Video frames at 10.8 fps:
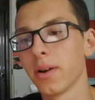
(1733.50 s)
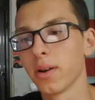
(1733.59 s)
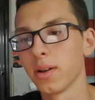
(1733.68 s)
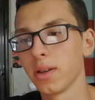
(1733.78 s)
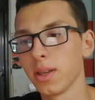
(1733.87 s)

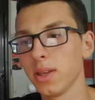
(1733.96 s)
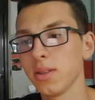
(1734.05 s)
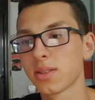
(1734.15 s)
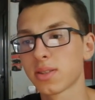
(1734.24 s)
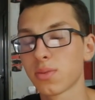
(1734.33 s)
uh,
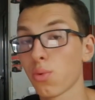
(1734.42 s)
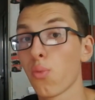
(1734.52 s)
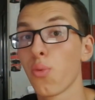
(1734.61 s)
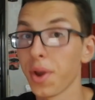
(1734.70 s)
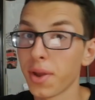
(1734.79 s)
it's
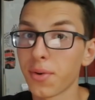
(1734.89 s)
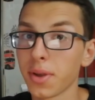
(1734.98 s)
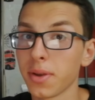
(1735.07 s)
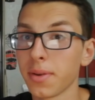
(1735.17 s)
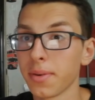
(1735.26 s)

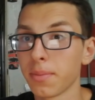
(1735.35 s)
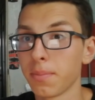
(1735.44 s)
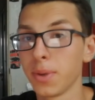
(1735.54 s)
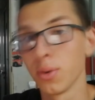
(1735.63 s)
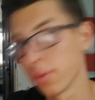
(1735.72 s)
very
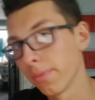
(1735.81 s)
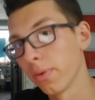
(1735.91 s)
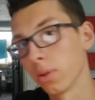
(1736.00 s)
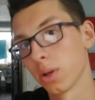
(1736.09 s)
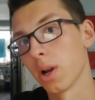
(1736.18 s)

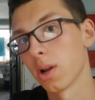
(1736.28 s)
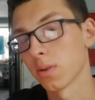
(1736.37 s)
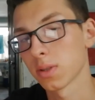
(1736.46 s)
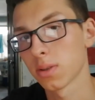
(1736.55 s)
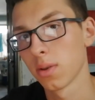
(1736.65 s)
beautiful
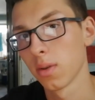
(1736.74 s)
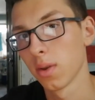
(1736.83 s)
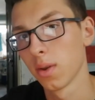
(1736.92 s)
cars.